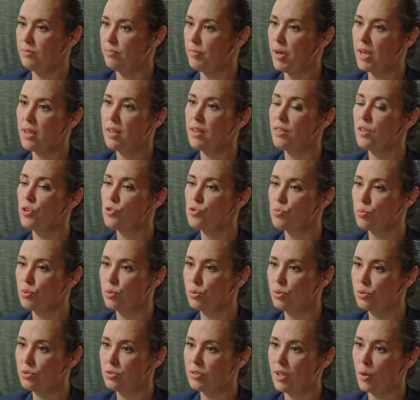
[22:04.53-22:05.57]
making those
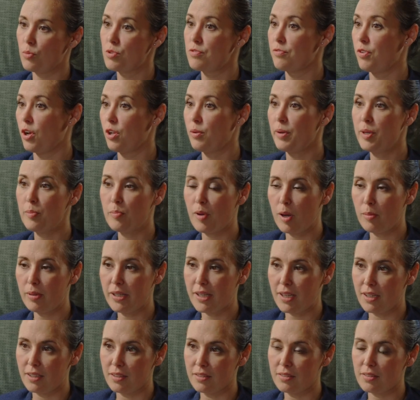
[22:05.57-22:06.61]
rules that was following
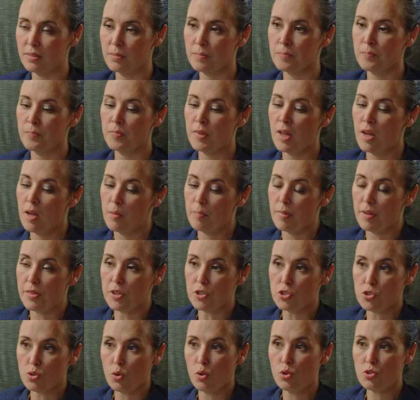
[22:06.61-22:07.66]
public health. But
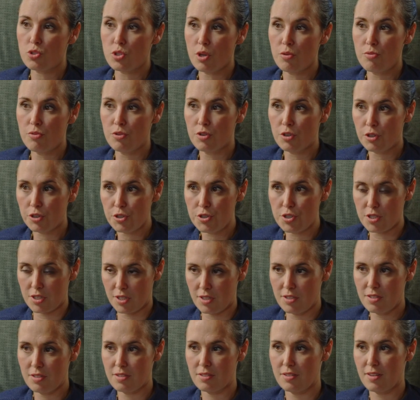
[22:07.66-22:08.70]
there's also
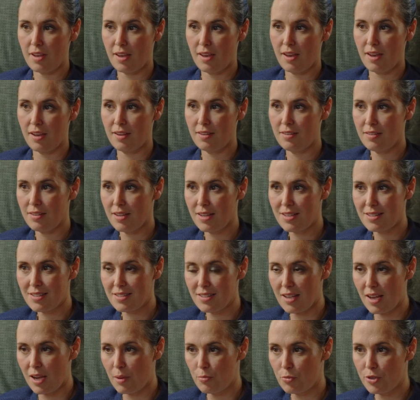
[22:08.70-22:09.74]
nurses and
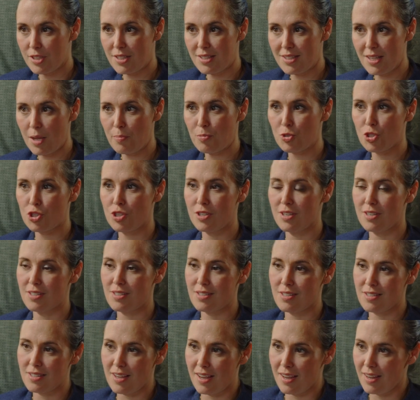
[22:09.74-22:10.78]

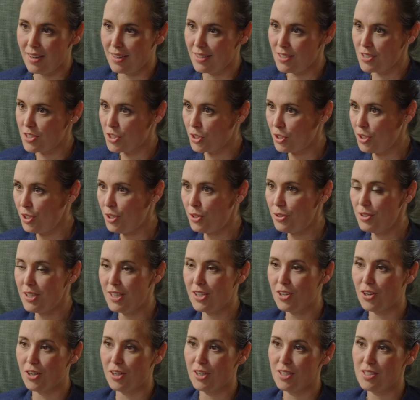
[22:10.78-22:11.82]
receptionists and security
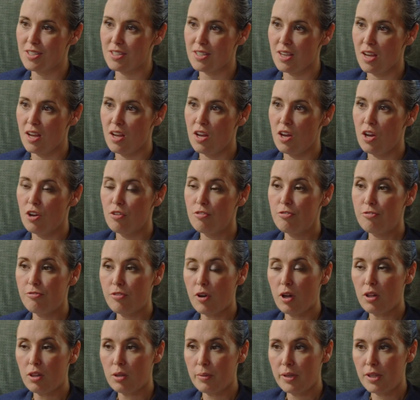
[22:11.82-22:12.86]
guards
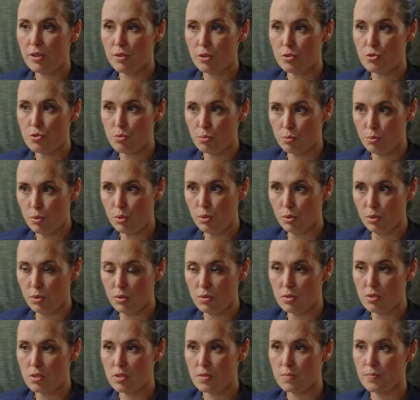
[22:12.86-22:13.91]
following those
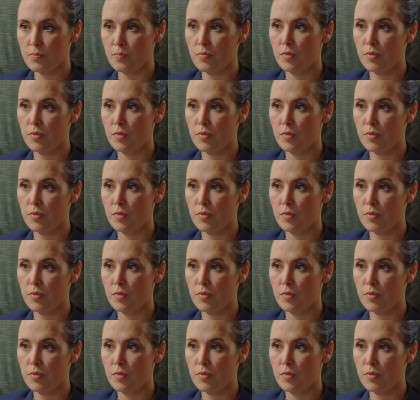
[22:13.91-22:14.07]
rules.